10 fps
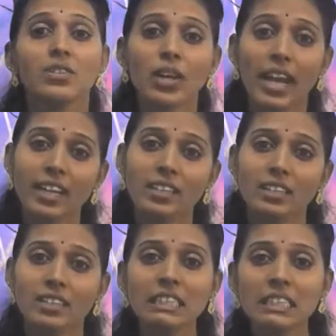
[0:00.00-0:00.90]

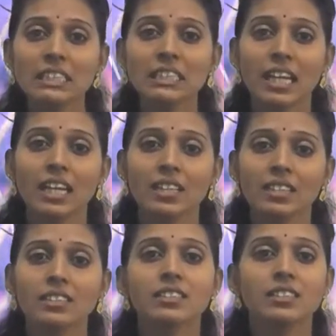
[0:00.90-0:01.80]
triangle in detail,
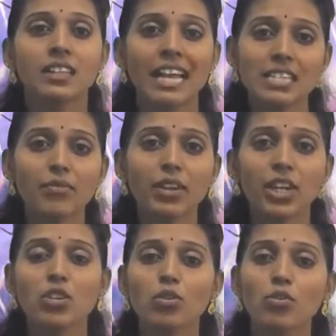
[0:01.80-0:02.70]
the
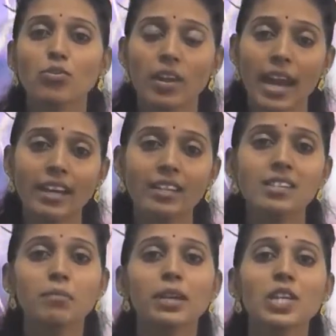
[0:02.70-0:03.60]
classification of
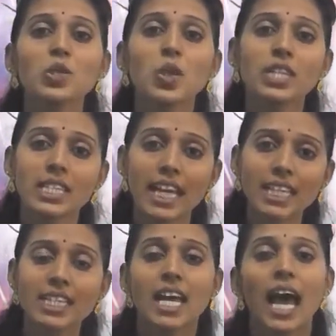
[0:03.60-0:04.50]
triangles based on
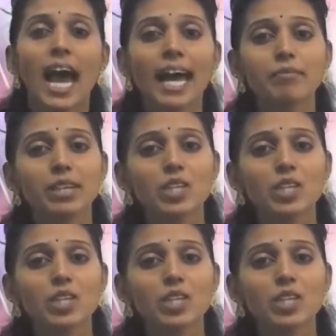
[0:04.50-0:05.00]
sides and